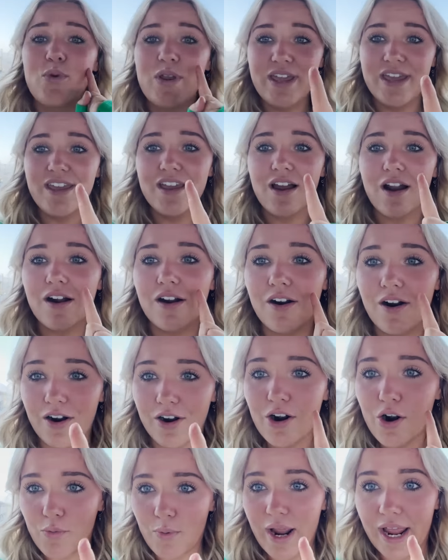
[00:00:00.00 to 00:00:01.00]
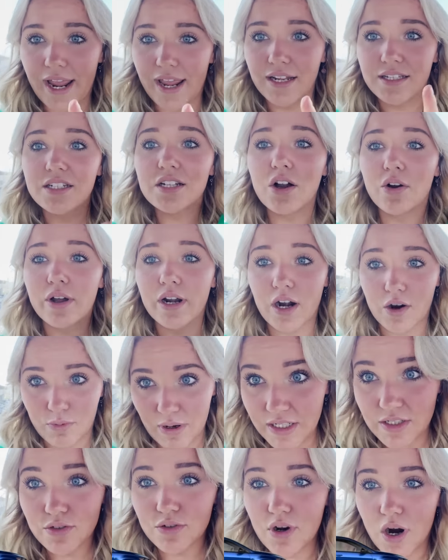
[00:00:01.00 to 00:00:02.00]
we are on our way to go get our
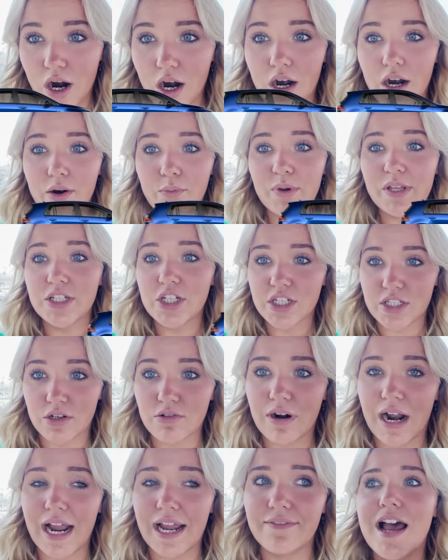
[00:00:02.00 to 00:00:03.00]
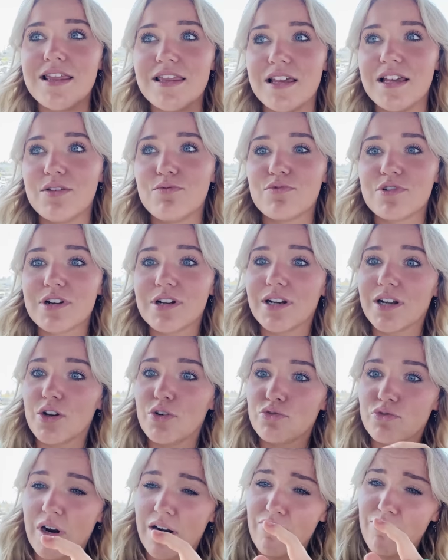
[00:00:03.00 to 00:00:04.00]
rental car. We just arrived. And then we're gonna go
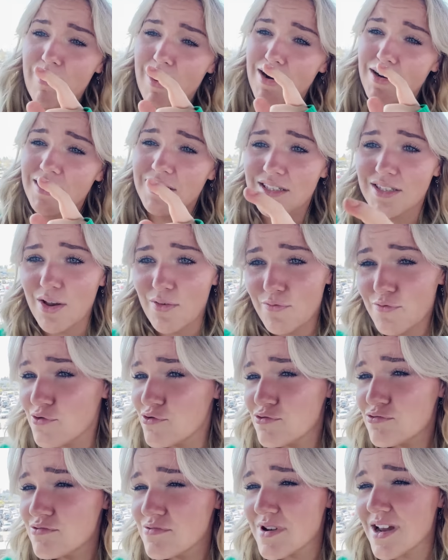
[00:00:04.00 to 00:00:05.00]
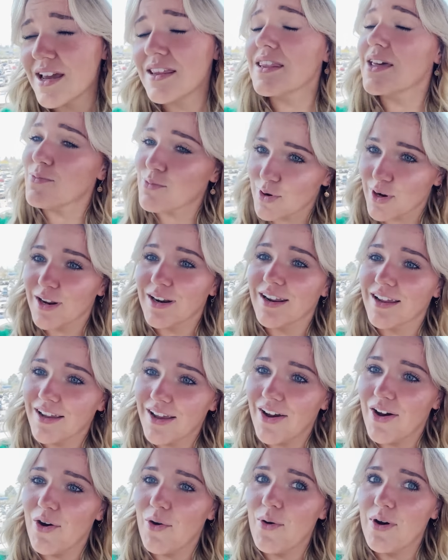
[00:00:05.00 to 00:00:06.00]
drive around, get some food. And then we're gonna
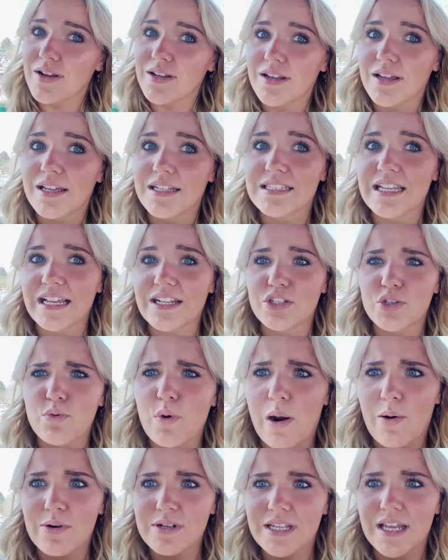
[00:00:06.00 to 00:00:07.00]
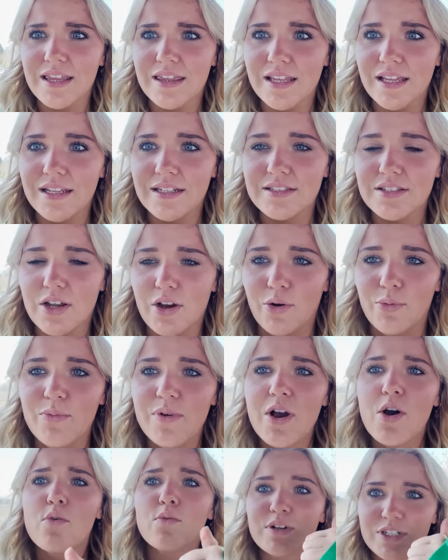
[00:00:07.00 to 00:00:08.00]
go, it's like two hours, I think. So
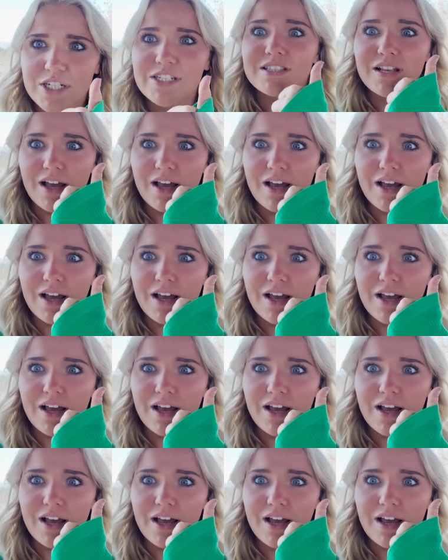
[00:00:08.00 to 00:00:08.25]
wish us